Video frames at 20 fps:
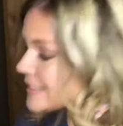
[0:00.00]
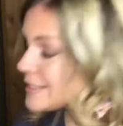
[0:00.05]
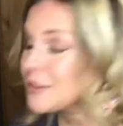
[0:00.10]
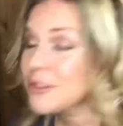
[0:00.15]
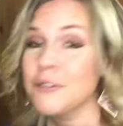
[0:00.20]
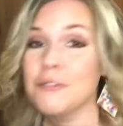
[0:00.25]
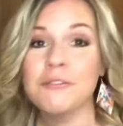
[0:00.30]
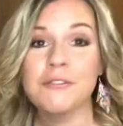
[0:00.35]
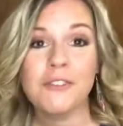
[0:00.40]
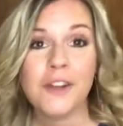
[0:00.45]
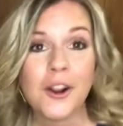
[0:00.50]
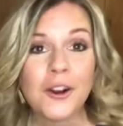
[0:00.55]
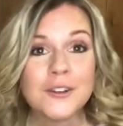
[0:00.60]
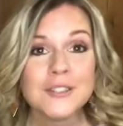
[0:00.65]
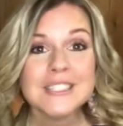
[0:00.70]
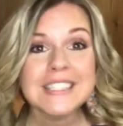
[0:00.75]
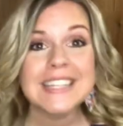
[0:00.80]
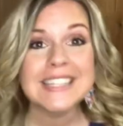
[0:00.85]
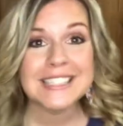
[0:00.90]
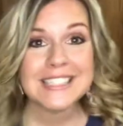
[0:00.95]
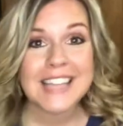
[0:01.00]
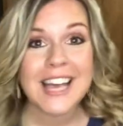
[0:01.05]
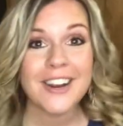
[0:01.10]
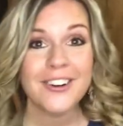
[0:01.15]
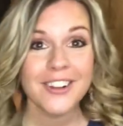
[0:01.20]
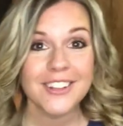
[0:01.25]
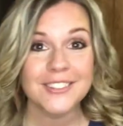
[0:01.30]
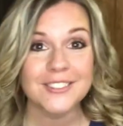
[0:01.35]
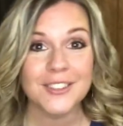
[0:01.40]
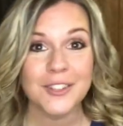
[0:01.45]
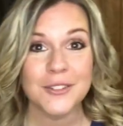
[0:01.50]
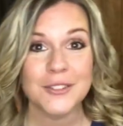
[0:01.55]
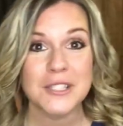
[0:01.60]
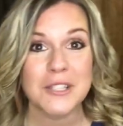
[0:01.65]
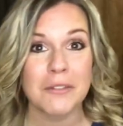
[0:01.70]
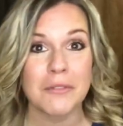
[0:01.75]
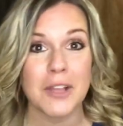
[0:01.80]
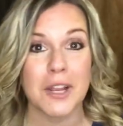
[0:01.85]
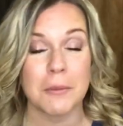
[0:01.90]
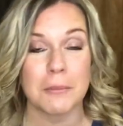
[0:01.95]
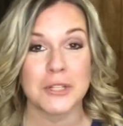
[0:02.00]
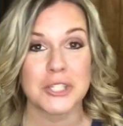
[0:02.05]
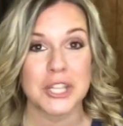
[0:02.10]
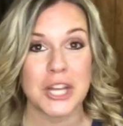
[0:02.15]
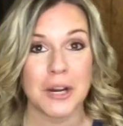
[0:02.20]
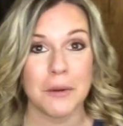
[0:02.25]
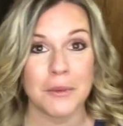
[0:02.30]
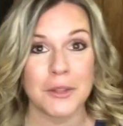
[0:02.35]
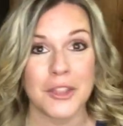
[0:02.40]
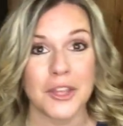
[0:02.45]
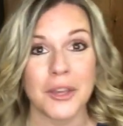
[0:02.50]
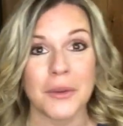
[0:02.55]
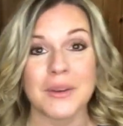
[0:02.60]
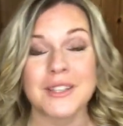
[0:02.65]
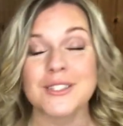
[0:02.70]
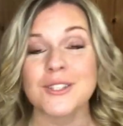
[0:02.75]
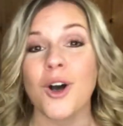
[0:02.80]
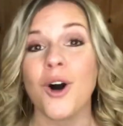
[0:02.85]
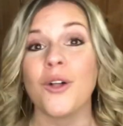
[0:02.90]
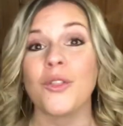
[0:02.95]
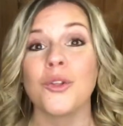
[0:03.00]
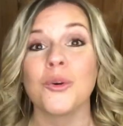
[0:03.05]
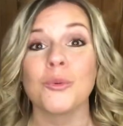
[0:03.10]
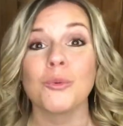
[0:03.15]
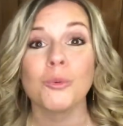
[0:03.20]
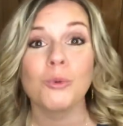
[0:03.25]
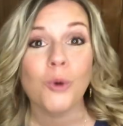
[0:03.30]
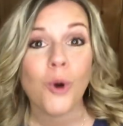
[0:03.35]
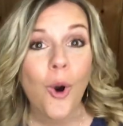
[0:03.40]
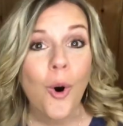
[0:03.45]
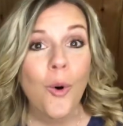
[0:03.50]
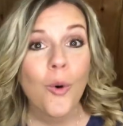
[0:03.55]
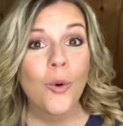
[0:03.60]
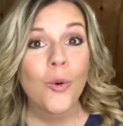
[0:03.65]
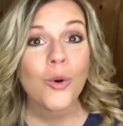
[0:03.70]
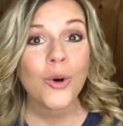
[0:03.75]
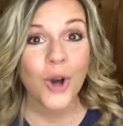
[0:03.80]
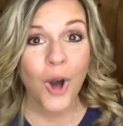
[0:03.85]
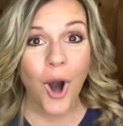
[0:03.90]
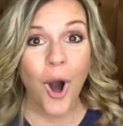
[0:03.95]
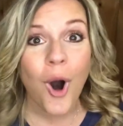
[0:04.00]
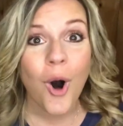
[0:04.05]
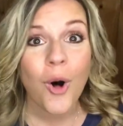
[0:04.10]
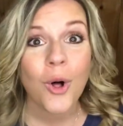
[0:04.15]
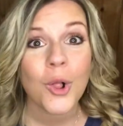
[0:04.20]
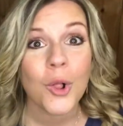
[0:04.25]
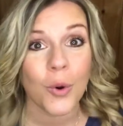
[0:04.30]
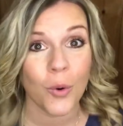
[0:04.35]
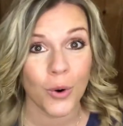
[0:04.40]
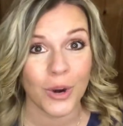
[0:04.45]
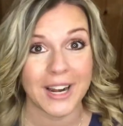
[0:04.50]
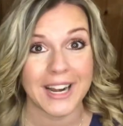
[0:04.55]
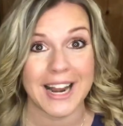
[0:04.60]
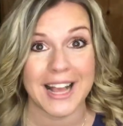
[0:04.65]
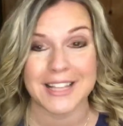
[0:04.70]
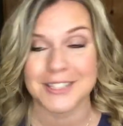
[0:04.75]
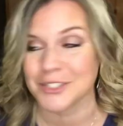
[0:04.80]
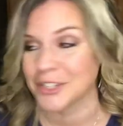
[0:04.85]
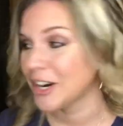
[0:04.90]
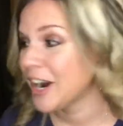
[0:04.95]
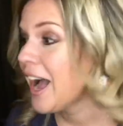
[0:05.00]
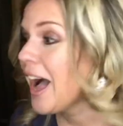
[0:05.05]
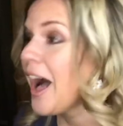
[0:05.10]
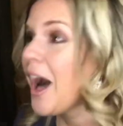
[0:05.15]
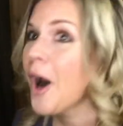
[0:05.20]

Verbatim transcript: so the first insider exclusive I'm gonna share with you is called the Roll Call Organizer.